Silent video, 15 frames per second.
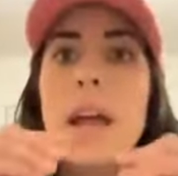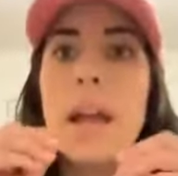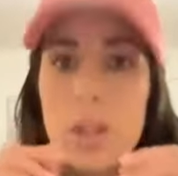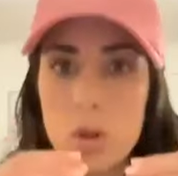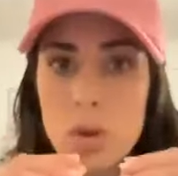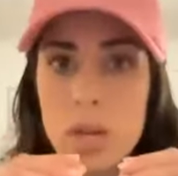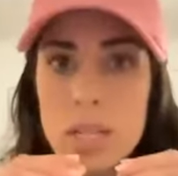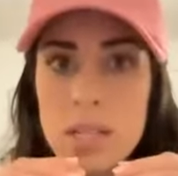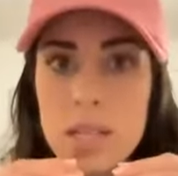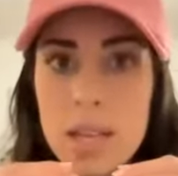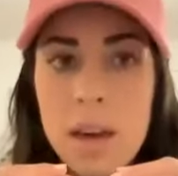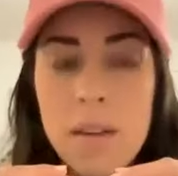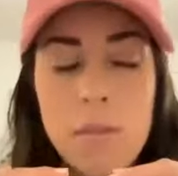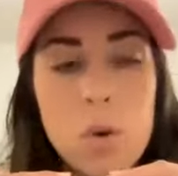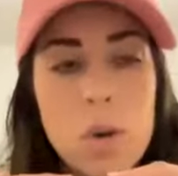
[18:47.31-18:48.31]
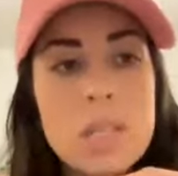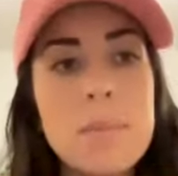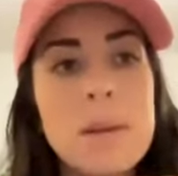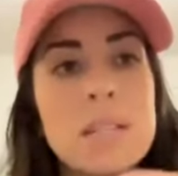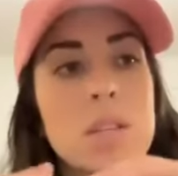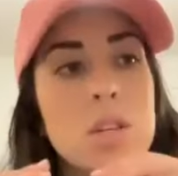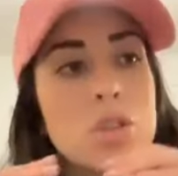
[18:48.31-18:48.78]
and you can send that voice
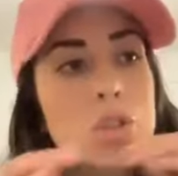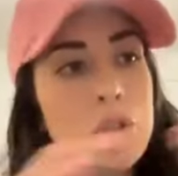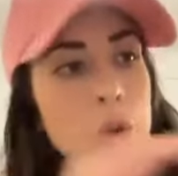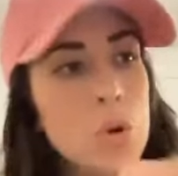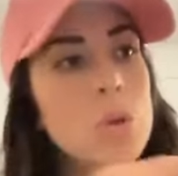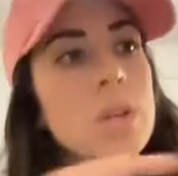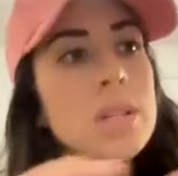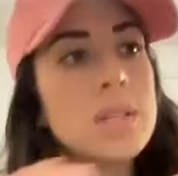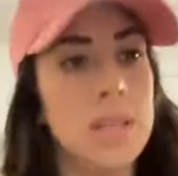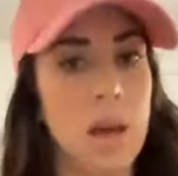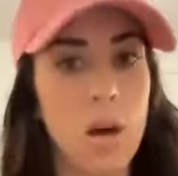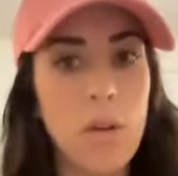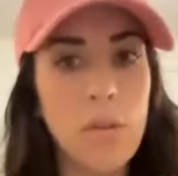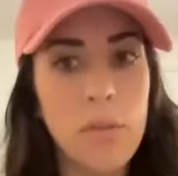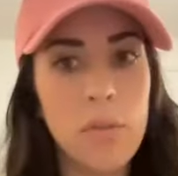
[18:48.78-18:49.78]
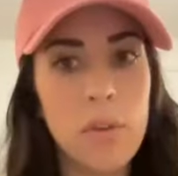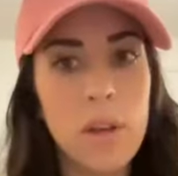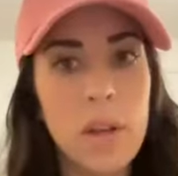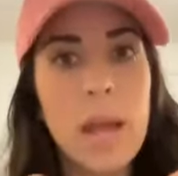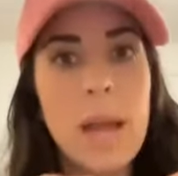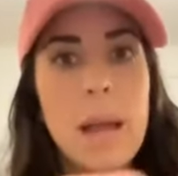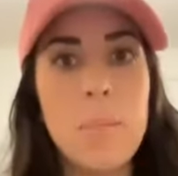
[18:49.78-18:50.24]
message to yourself
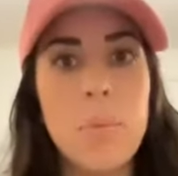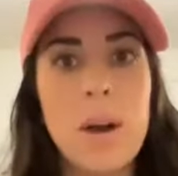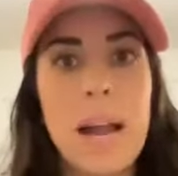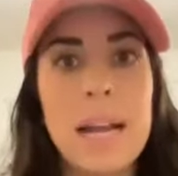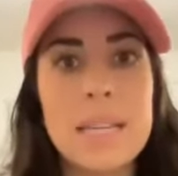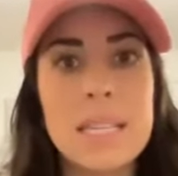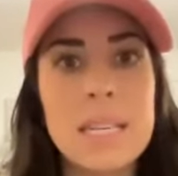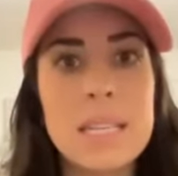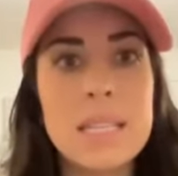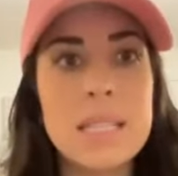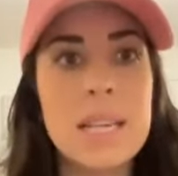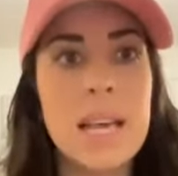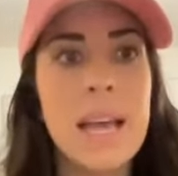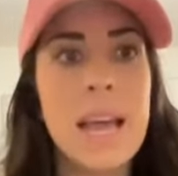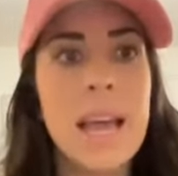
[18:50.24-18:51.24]
and practice